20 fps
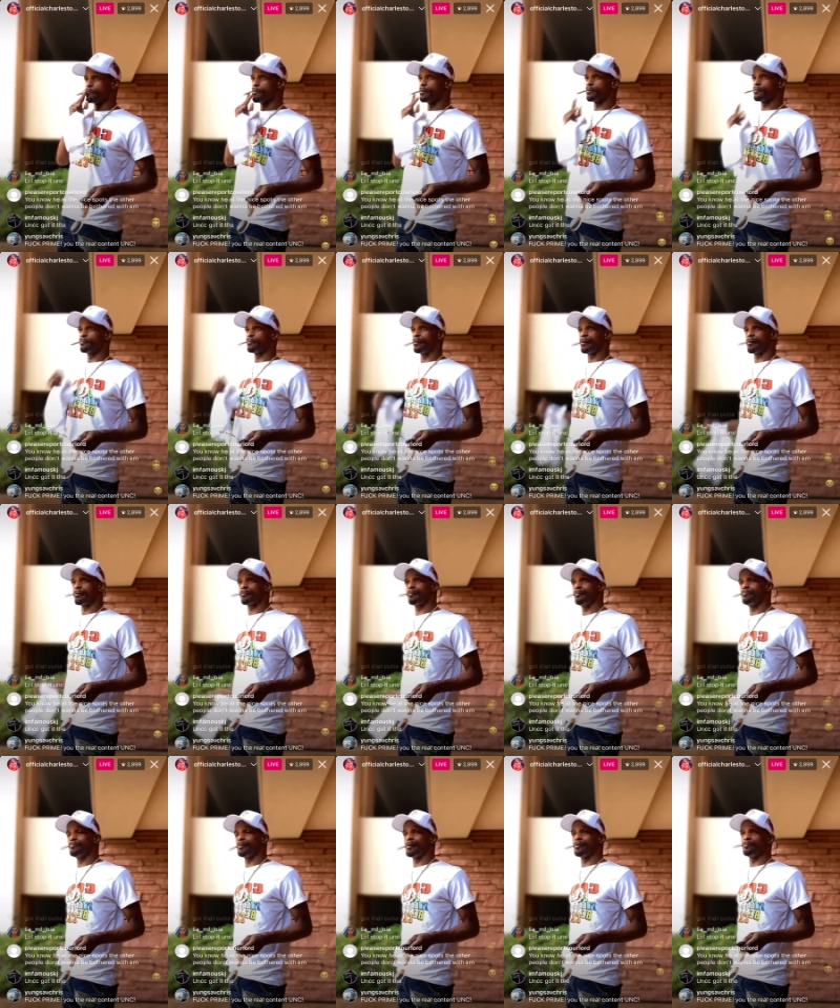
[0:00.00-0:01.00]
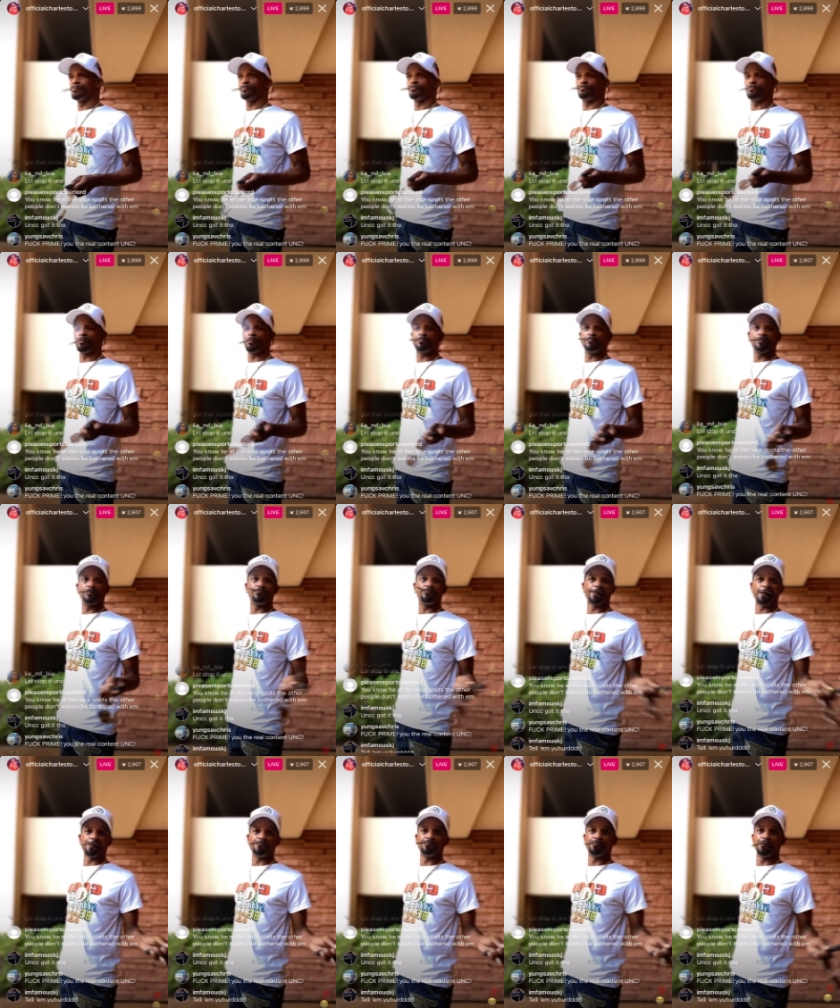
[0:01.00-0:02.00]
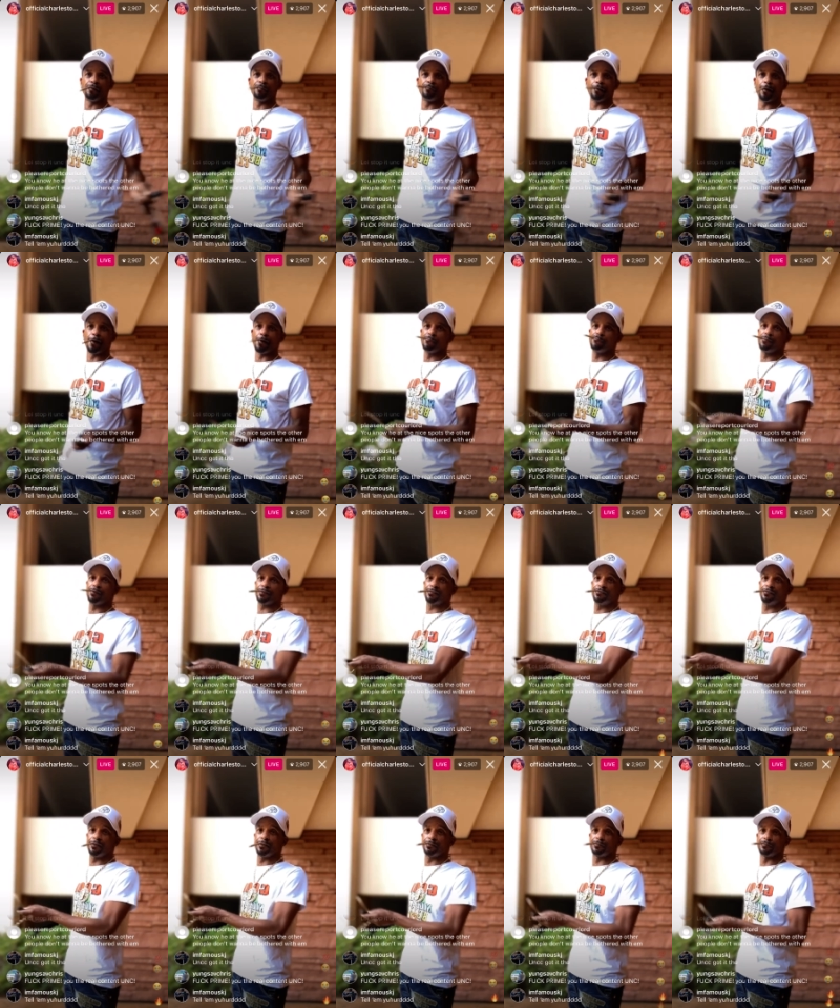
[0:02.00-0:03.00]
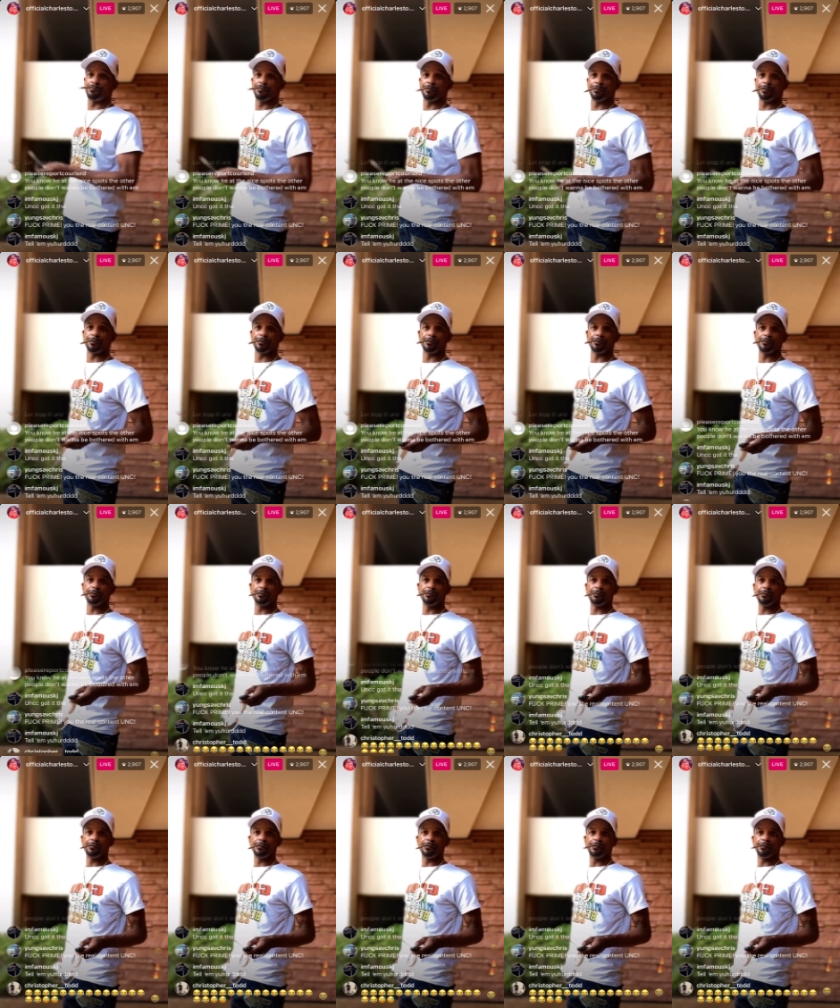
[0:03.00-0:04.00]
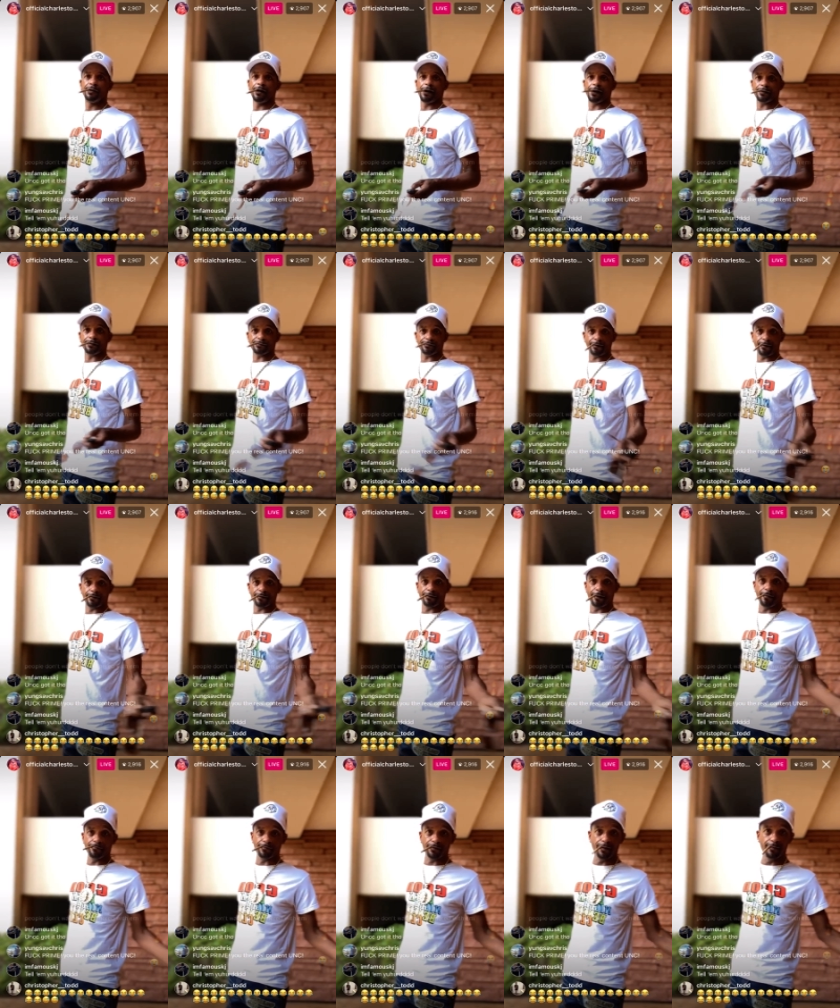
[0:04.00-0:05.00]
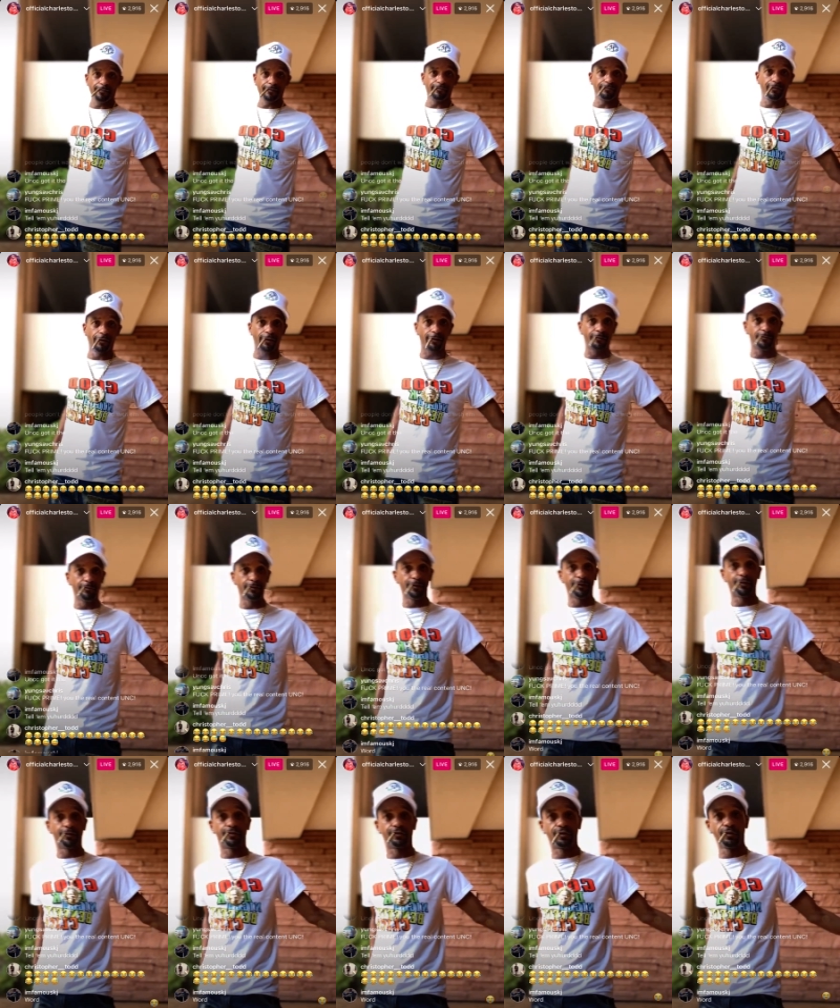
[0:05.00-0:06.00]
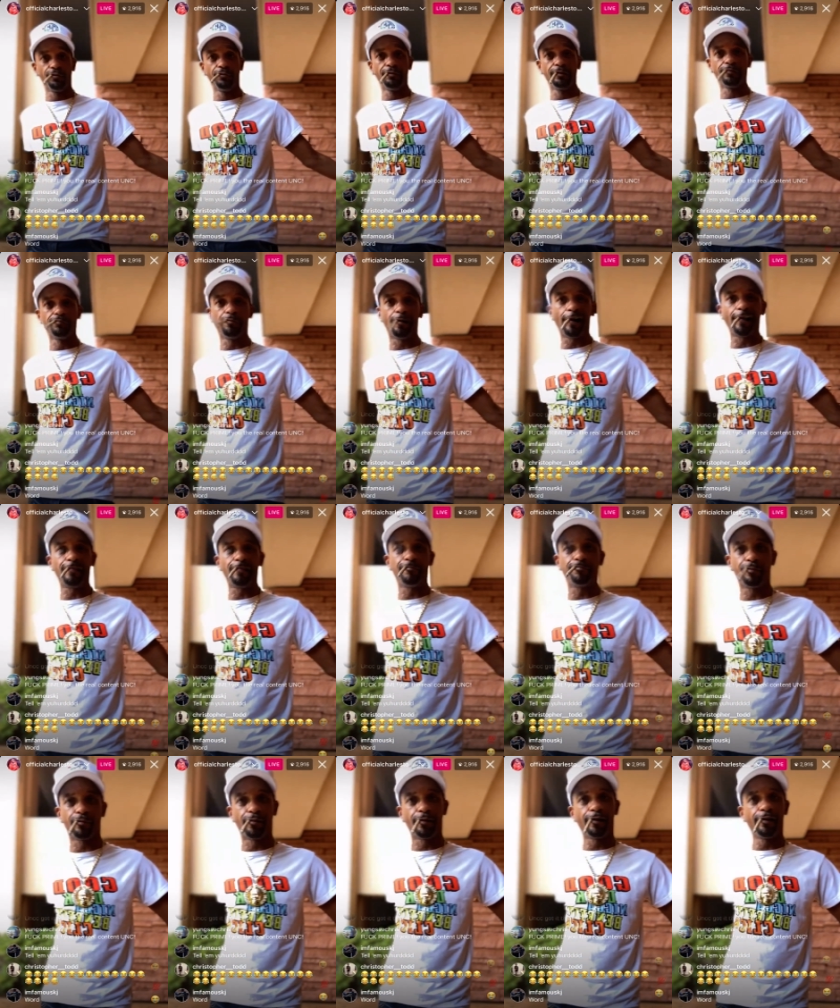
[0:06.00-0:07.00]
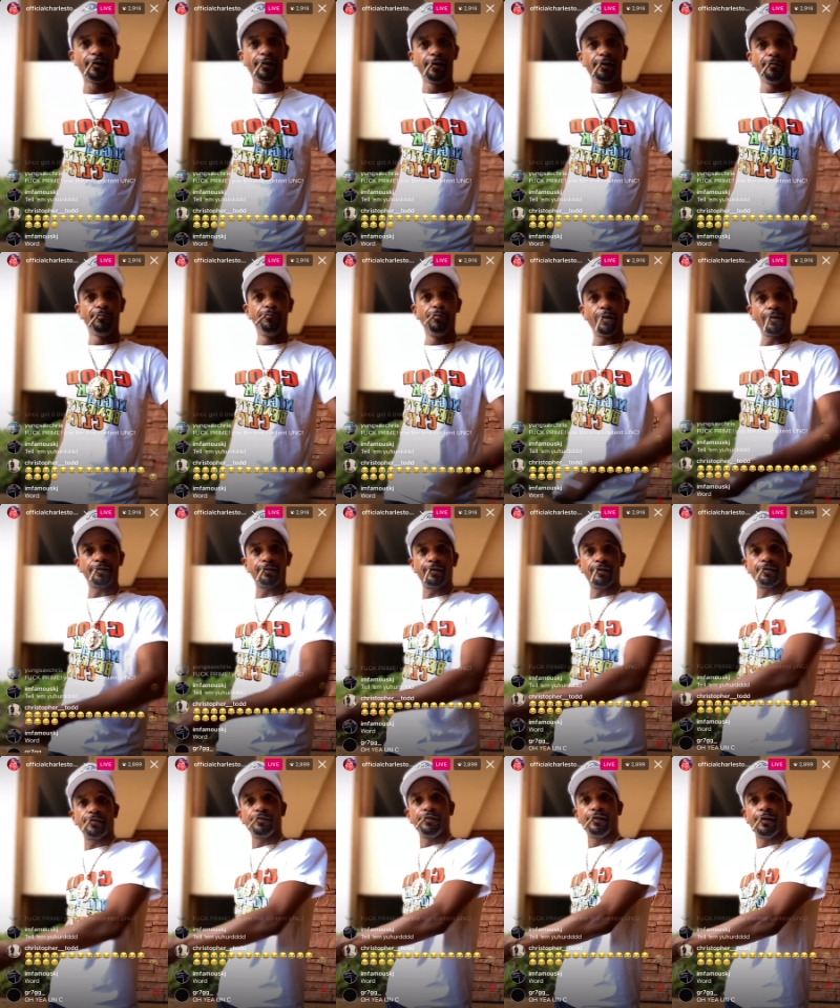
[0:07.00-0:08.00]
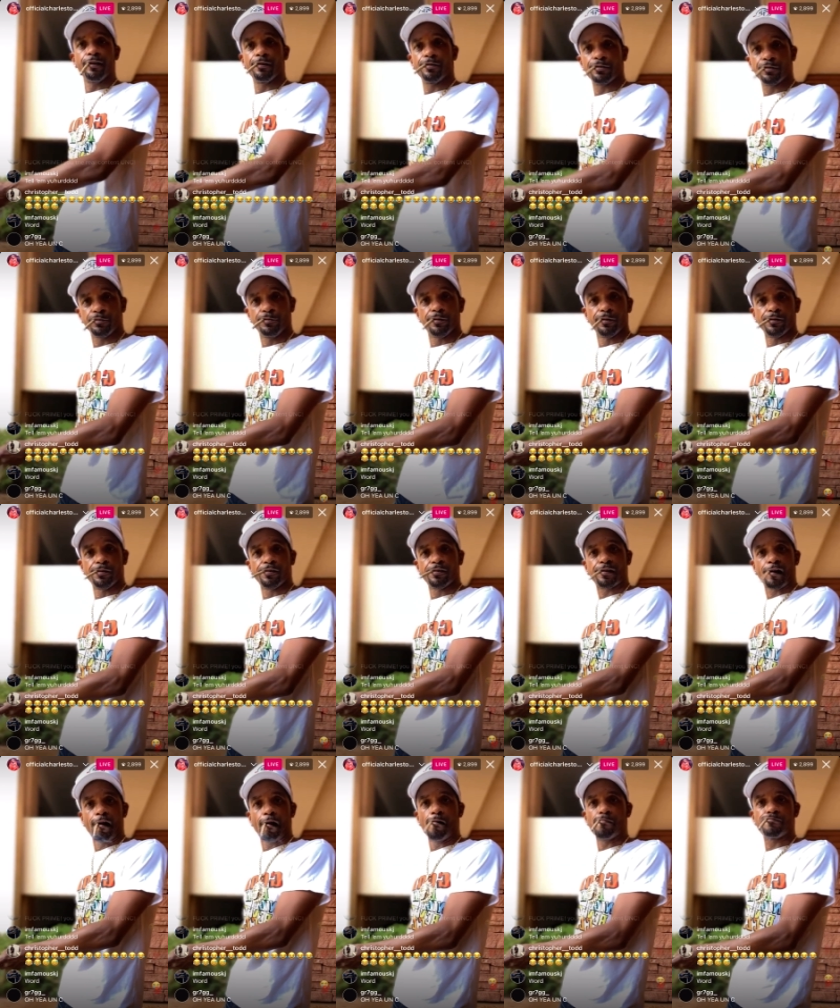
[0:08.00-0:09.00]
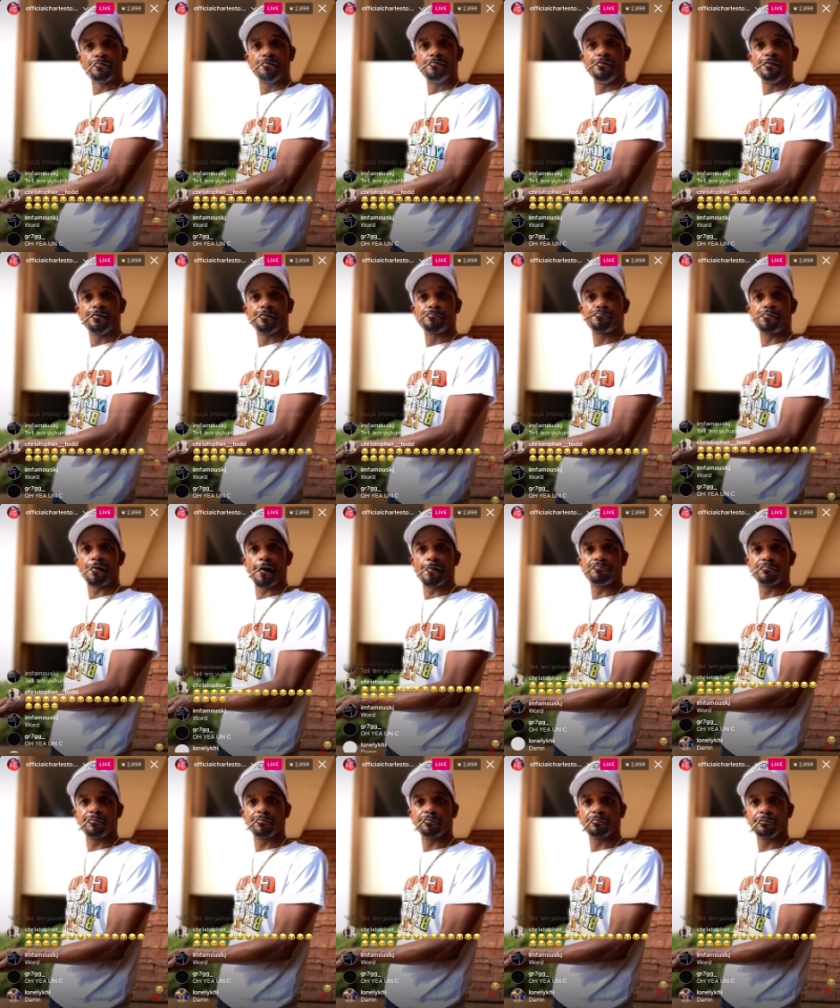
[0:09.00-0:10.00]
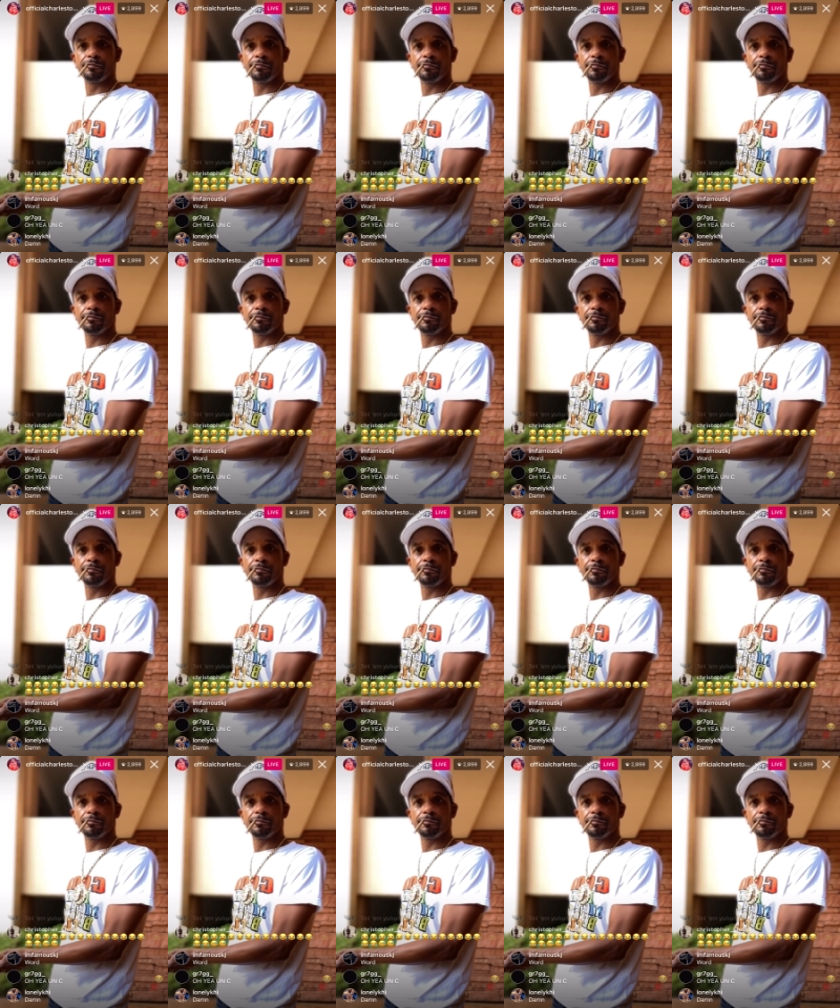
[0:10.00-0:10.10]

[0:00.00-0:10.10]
Nigga, now I come out here to fuck with a white boy. Uh, what this nigga doing here? I'm thinking I'm coming fucking with a Jewish white boy. What this nigga doing here causing nigga problem.